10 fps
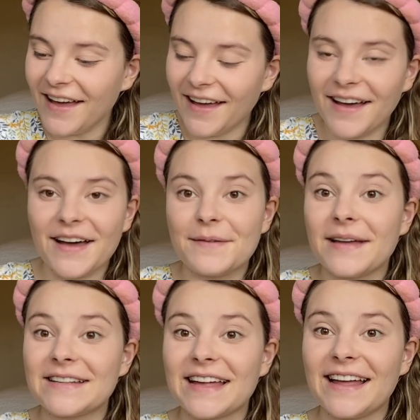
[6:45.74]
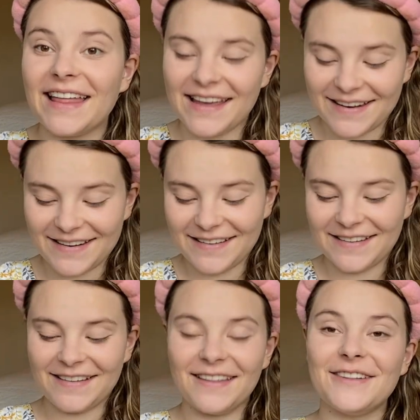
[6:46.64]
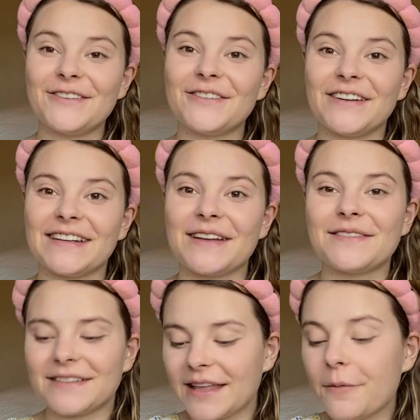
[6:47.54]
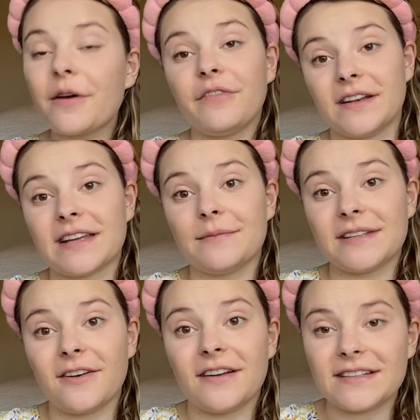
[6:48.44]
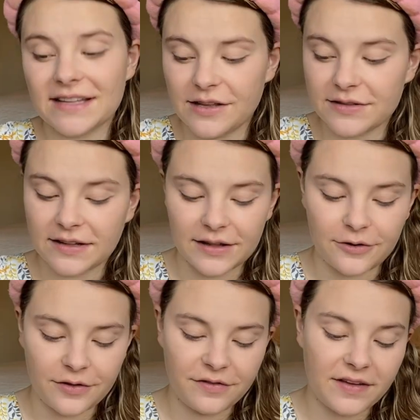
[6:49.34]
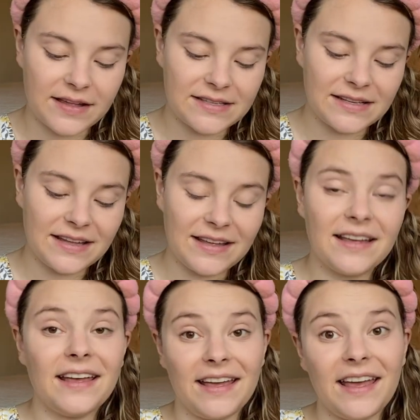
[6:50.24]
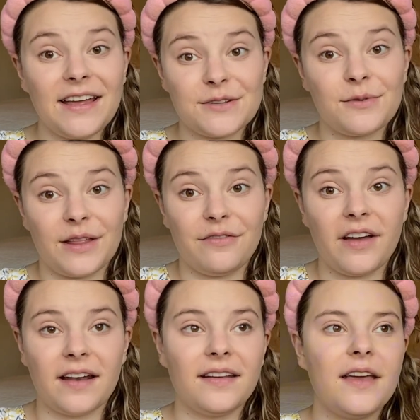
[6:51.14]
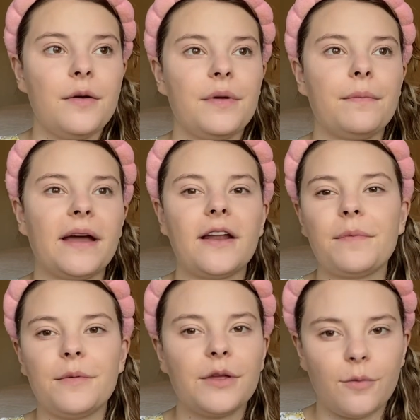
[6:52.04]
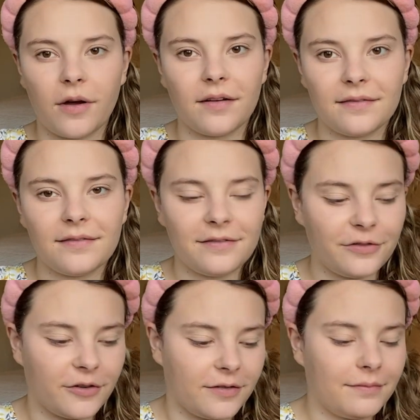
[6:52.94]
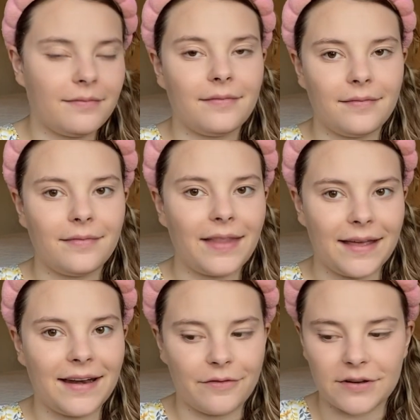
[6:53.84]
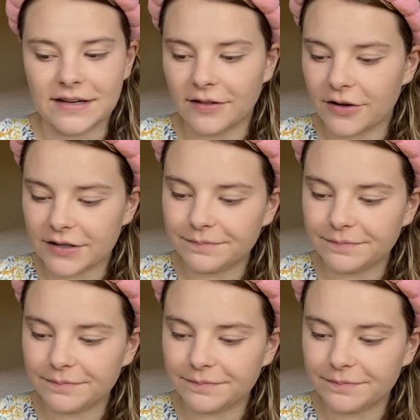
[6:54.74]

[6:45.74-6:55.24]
as highlight? Those were fun times. They were fun times. And honestly, using glitter on the face is really fun, but it might not be what you want for like an everyday look.